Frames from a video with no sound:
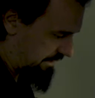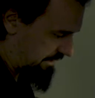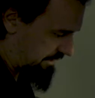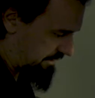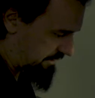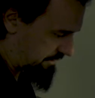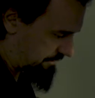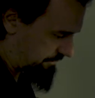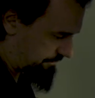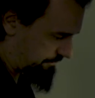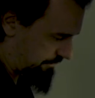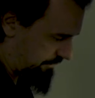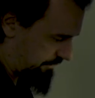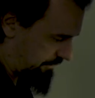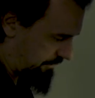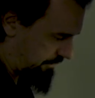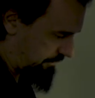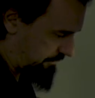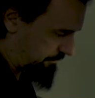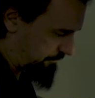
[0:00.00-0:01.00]
this
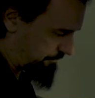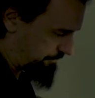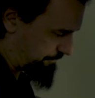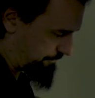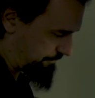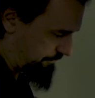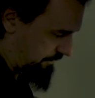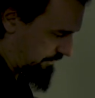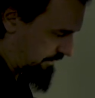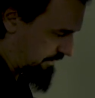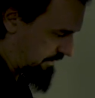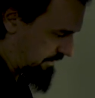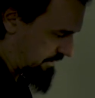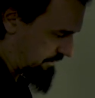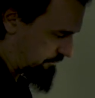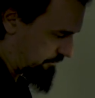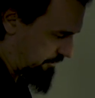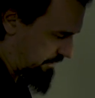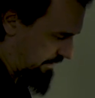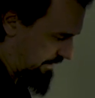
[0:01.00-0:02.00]
through. It's
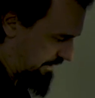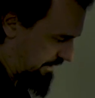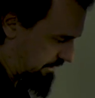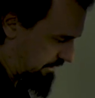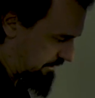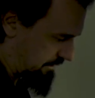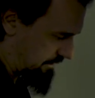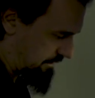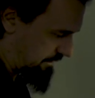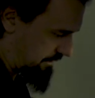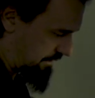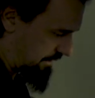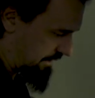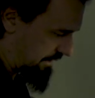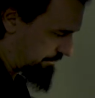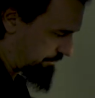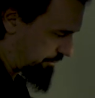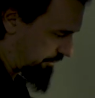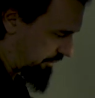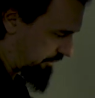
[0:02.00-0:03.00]
more like
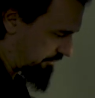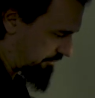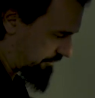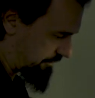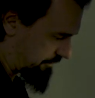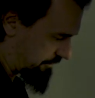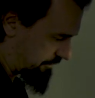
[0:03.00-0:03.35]
improv.